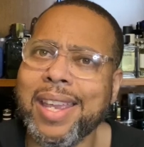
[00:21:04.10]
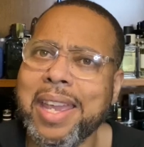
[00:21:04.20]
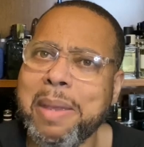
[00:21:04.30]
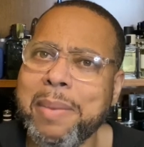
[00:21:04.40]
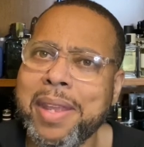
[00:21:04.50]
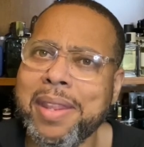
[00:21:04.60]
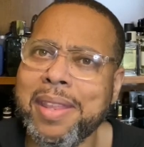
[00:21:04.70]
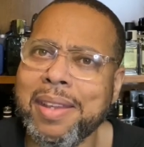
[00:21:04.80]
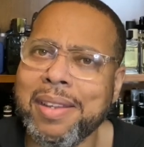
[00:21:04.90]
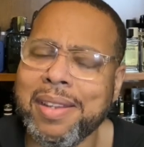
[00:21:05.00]
came in
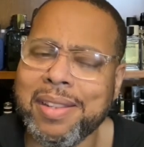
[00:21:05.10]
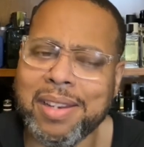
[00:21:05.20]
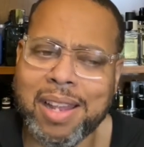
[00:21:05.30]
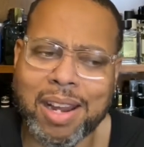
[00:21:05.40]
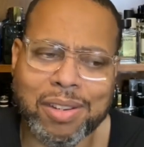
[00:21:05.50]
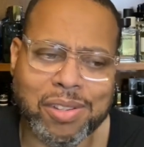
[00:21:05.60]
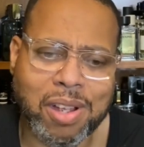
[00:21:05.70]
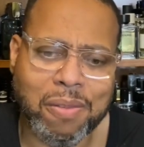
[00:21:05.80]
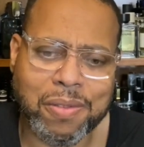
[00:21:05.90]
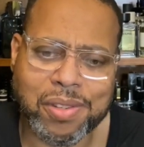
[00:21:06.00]
the doctor's
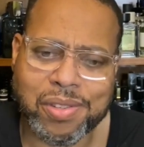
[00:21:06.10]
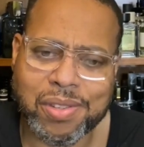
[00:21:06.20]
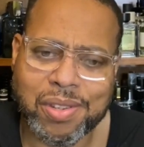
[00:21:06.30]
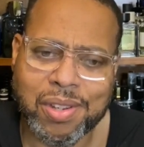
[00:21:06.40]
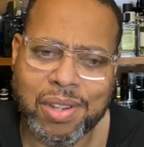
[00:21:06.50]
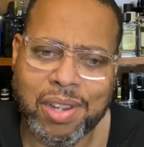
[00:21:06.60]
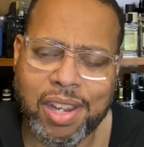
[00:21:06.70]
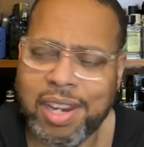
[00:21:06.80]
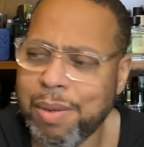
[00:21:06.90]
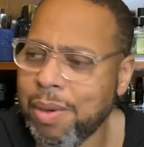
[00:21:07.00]
office,
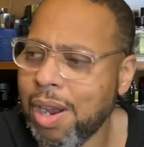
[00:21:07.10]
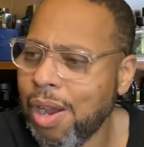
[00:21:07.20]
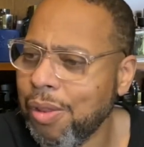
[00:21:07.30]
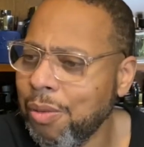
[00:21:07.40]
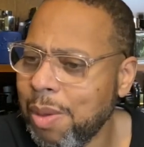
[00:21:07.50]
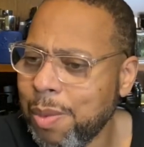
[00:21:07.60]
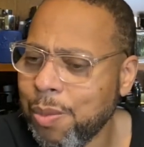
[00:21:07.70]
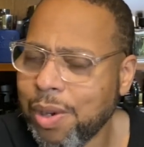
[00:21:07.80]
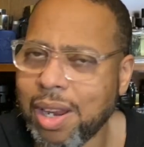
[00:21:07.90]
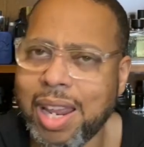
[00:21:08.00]
and they were, all the women
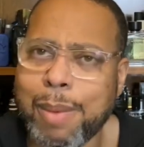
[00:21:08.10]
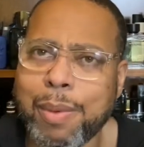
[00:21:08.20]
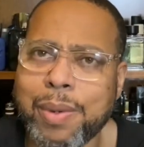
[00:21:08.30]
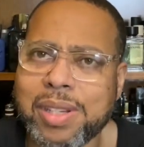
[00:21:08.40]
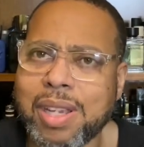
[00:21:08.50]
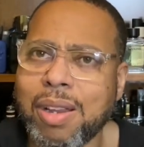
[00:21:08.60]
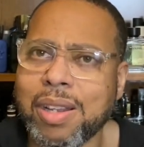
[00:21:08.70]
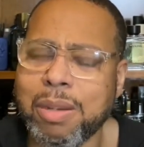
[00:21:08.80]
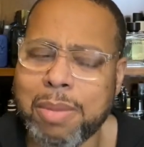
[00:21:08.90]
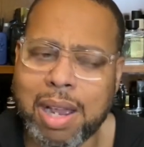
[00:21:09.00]
were clamoring,
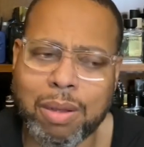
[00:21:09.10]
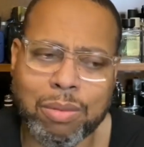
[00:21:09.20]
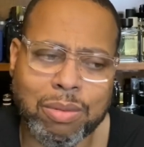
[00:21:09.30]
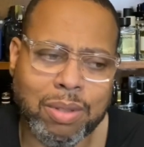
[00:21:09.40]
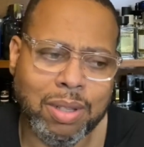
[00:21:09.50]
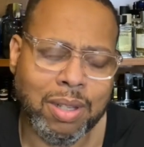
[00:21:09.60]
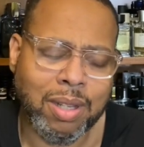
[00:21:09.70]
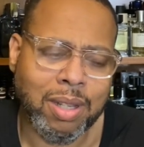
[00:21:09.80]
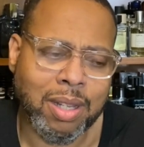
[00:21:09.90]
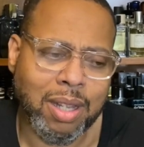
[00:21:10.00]
talking about
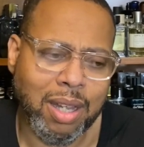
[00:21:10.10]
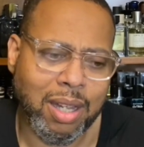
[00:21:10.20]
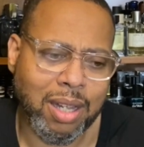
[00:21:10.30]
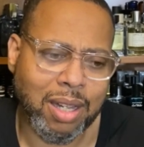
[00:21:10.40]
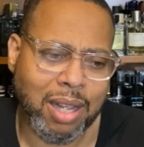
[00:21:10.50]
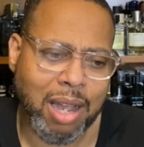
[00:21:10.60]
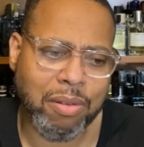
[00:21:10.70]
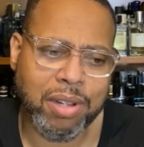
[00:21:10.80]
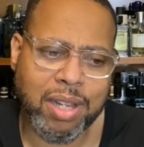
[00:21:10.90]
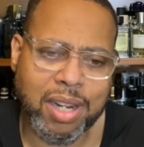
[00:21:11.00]
how
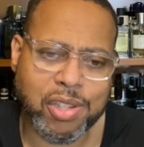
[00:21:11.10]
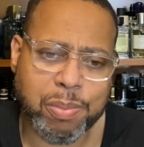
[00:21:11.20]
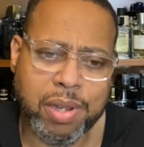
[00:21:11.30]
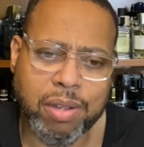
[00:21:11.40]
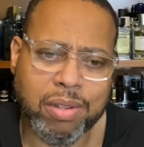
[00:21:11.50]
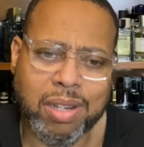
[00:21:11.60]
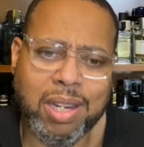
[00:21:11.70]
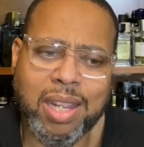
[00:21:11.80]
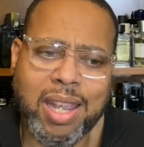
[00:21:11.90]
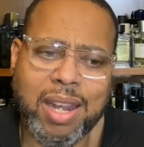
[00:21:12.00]
good he smelled. And
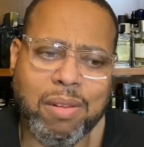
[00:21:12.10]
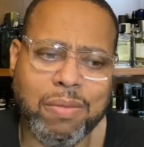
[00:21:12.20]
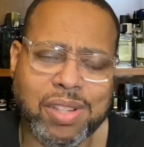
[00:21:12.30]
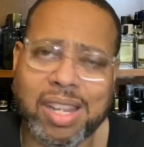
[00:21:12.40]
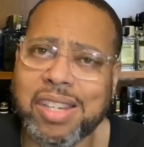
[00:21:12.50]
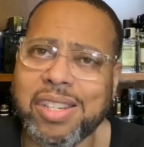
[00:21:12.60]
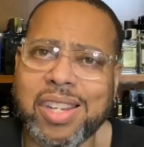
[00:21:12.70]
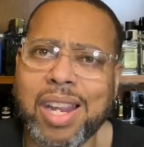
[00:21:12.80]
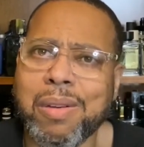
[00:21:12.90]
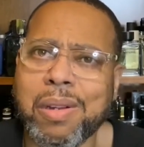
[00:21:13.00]
he had on Versace's
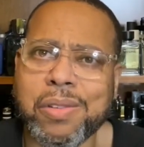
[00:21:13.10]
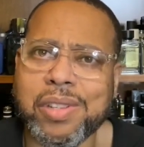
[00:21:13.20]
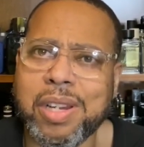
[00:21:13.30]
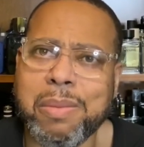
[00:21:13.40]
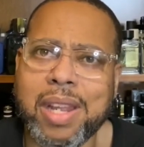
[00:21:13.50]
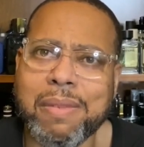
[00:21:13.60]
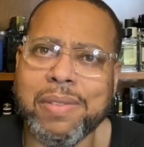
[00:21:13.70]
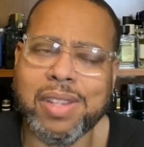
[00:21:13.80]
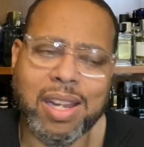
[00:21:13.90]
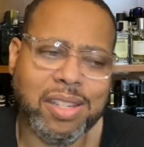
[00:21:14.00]
Eros, and I'm like,
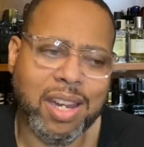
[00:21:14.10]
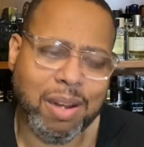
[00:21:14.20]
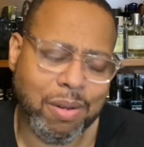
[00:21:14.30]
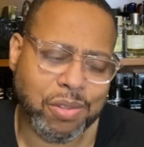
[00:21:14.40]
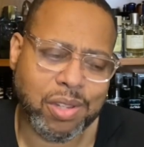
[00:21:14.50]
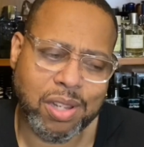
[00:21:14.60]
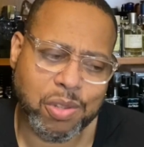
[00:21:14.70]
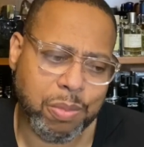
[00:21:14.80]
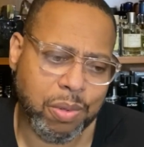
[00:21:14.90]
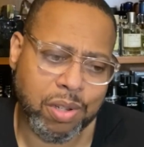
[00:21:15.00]
Versace Eros does
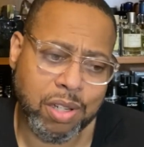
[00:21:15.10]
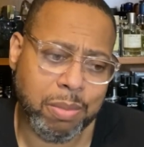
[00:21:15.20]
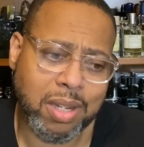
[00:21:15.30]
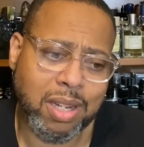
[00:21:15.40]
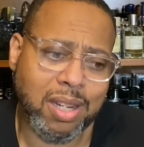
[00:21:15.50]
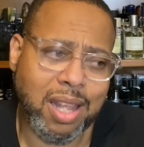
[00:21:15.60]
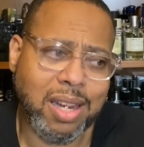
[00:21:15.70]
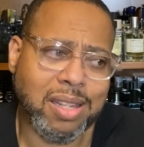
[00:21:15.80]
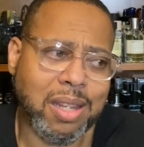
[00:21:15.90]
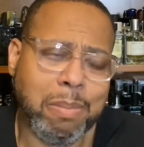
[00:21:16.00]
smell good, but that
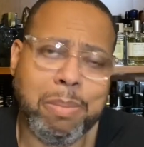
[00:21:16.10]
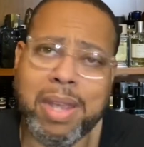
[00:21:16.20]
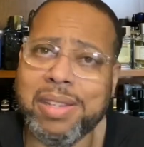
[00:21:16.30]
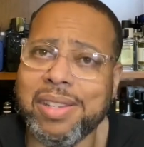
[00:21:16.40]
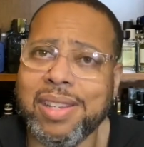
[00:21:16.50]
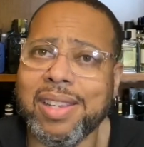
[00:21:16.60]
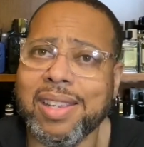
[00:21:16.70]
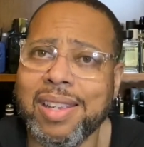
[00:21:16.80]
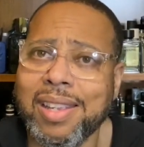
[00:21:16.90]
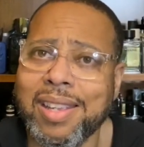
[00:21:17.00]
is a basic,
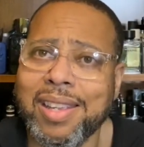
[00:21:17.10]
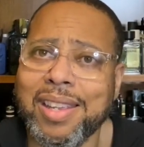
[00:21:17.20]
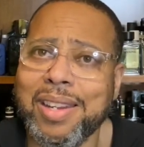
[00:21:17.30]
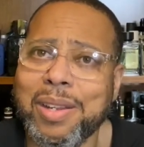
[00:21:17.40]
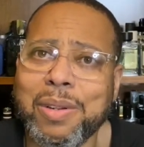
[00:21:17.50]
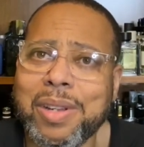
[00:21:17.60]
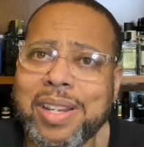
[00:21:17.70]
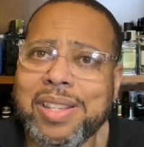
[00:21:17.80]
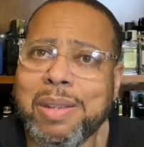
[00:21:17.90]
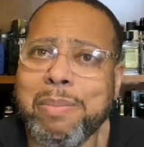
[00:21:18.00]
you know,
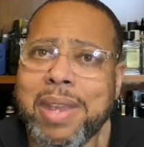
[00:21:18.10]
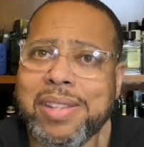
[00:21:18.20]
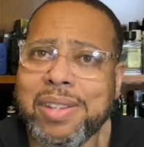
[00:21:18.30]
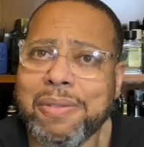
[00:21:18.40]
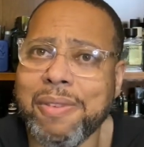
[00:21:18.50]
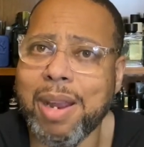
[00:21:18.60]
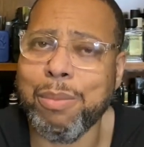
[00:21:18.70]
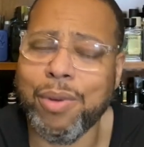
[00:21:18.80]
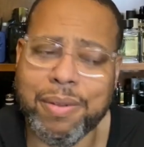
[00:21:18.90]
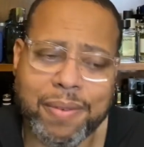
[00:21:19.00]
it's a basic frat
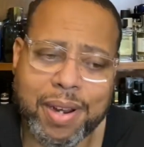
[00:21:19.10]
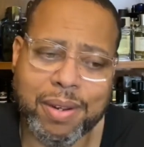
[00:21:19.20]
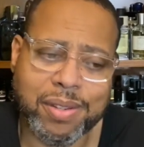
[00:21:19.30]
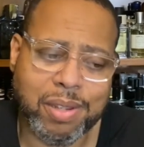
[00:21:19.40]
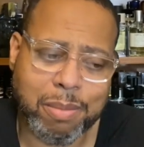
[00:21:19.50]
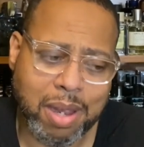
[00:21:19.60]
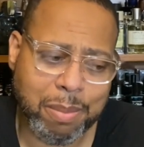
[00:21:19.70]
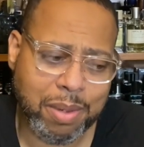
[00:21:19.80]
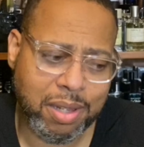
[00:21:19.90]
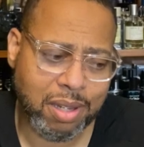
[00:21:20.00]
boy fragrance in my
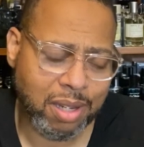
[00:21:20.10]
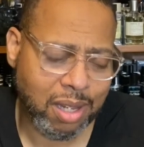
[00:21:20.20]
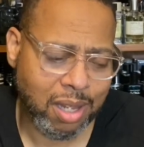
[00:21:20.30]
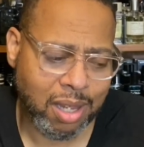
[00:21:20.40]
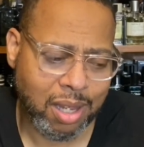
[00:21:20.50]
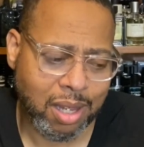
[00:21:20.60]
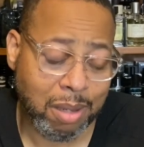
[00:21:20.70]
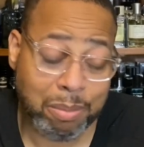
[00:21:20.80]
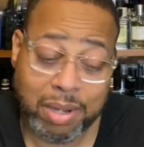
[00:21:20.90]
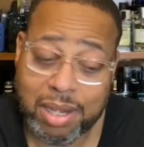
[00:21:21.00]
opinion.
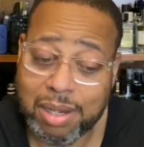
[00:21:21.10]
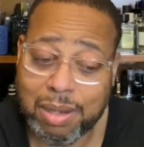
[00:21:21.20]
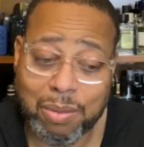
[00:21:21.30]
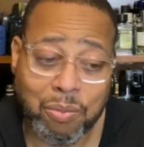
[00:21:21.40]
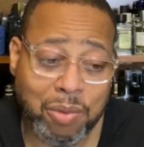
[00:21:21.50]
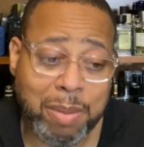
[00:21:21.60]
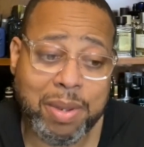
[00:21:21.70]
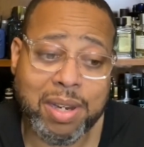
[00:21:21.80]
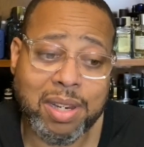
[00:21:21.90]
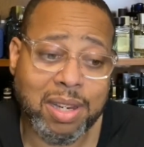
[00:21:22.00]
But
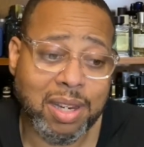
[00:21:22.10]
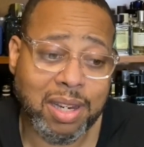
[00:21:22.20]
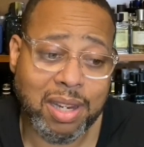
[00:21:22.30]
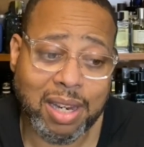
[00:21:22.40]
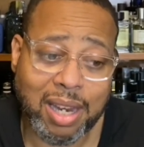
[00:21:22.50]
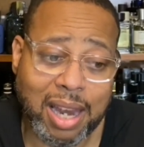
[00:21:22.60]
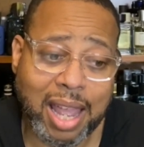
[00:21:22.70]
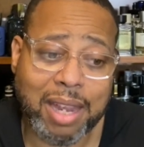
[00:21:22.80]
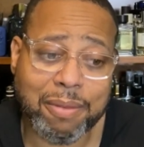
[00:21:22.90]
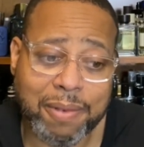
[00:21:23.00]
women
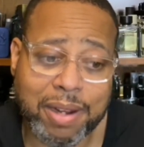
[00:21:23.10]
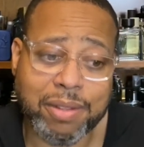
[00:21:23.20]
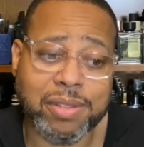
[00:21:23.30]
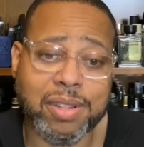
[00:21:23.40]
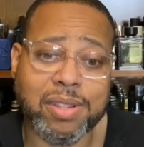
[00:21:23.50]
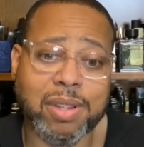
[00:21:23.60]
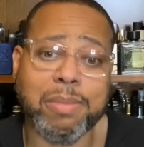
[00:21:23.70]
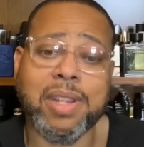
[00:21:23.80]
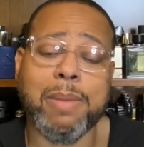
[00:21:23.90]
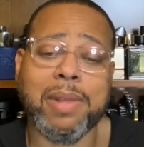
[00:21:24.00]
like fragrances.
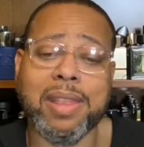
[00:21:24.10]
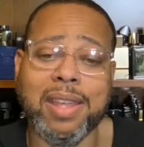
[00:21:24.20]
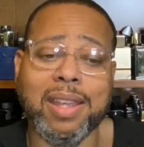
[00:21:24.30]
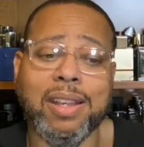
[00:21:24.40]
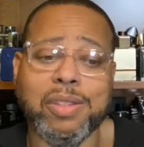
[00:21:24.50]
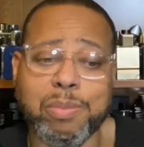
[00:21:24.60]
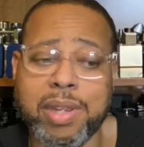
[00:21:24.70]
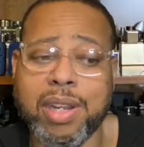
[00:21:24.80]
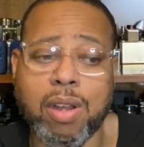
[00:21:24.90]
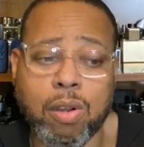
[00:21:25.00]
Sometimes I think us
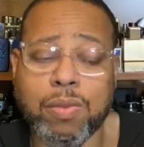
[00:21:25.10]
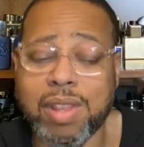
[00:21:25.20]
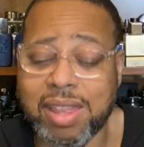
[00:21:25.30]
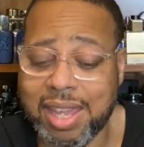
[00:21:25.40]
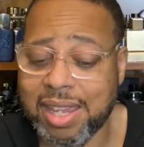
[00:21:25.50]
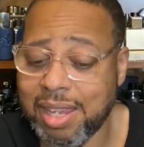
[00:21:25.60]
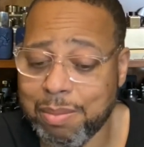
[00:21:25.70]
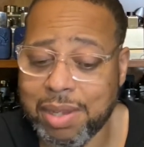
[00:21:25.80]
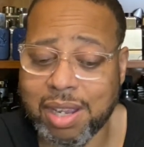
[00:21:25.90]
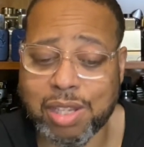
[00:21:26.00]
men overthink it
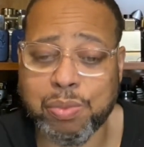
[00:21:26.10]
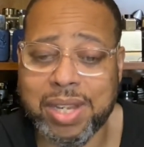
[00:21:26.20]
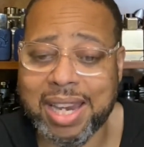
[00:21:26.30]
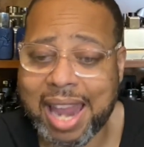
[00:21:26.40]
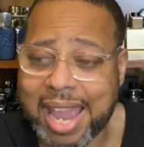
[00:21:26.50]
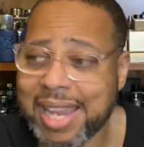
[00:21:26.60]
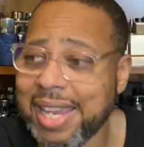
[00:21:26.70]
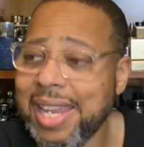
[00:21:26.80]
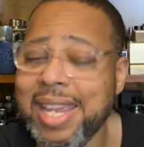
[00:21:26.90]
because we like